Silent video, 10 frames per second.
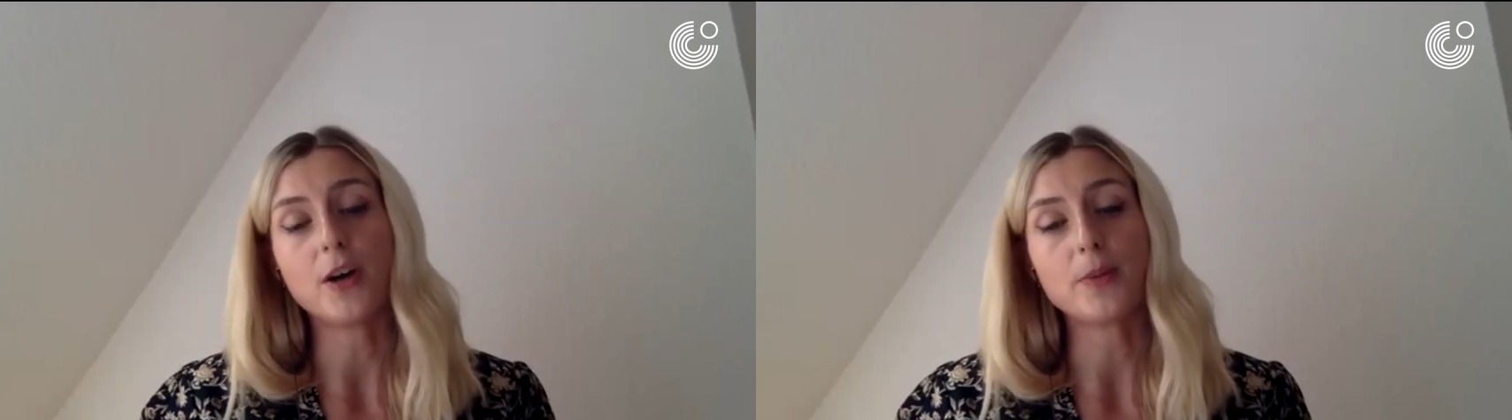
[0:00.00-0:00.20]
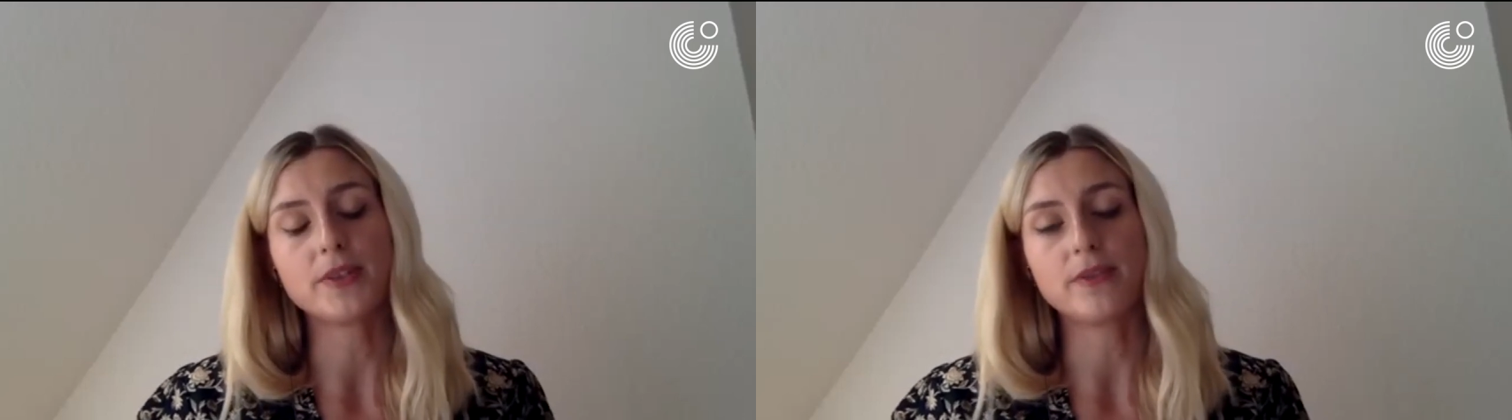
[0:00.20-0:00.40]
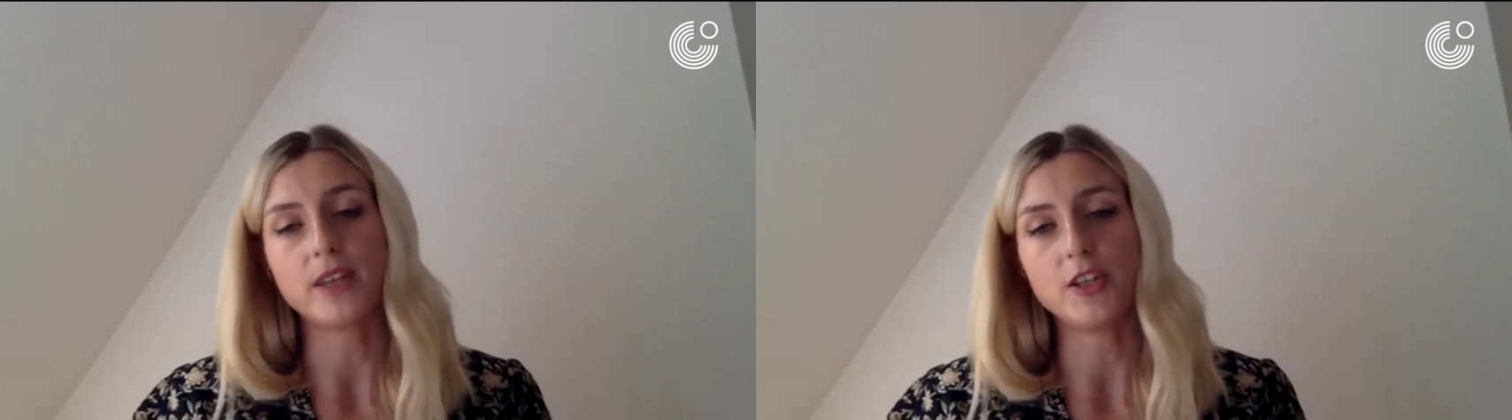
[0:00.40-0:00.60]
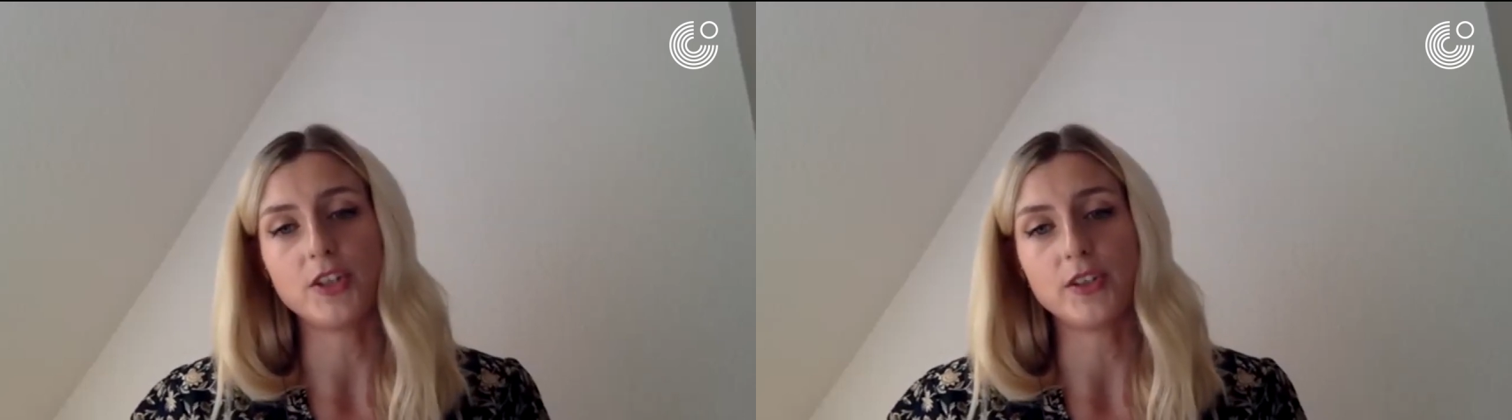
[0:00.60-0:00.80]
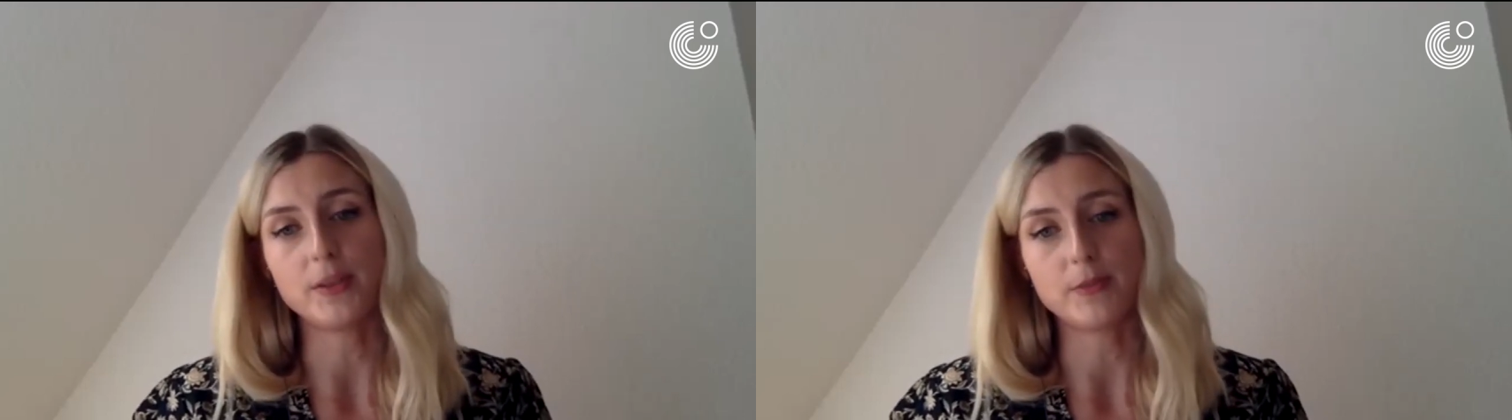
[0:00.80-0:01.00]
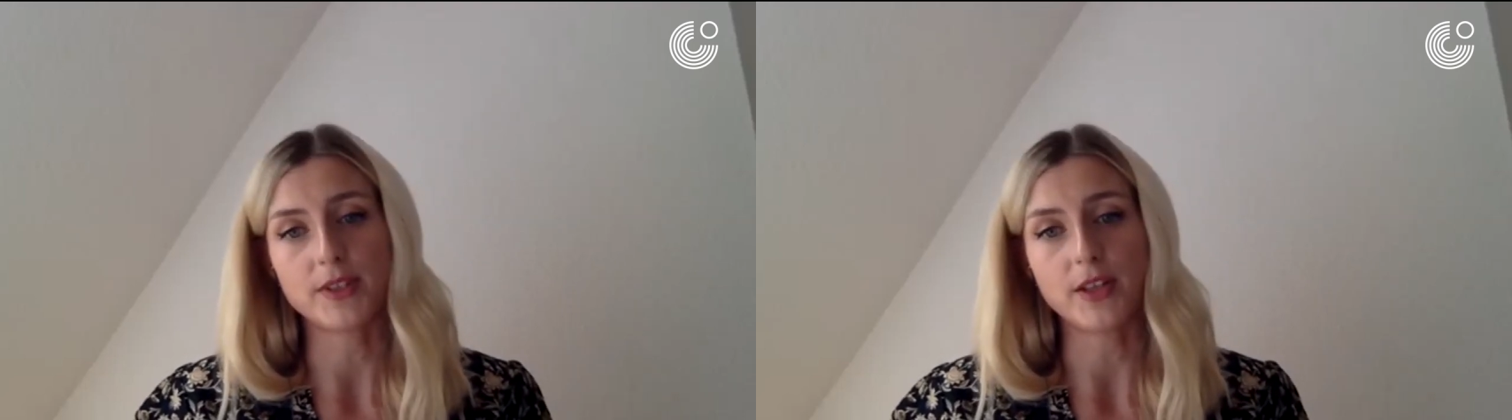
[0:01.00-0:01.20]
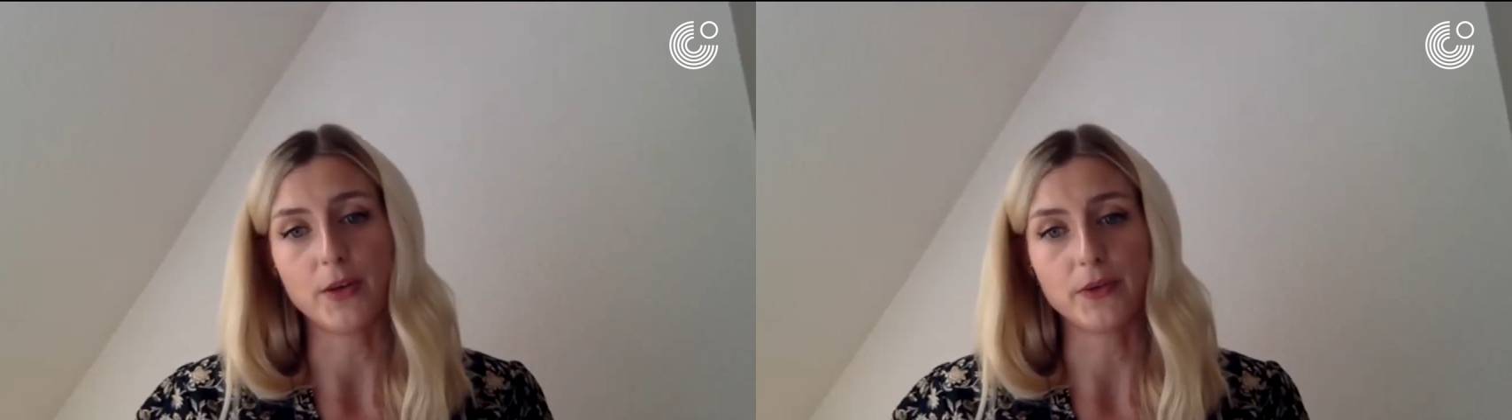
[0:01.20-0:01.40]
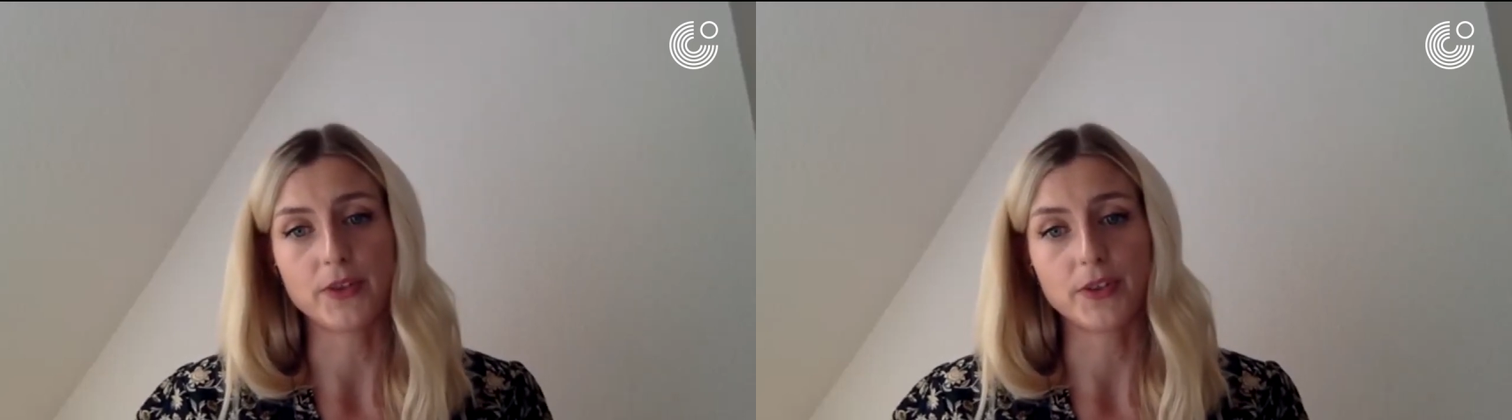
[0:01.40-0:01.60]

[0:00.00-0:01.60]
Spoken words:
observation themselves.